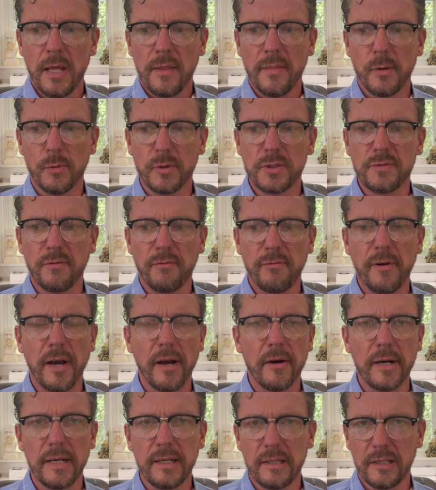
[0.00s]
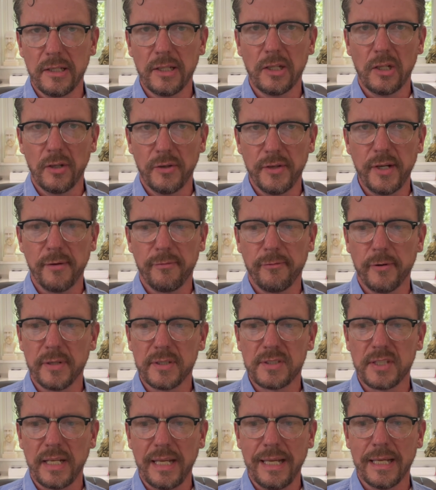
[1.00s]
there was very little
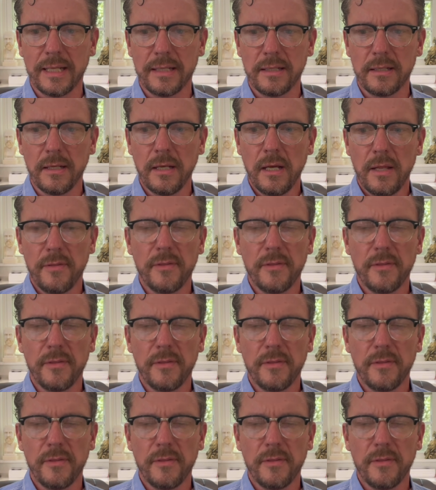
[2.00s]
difference in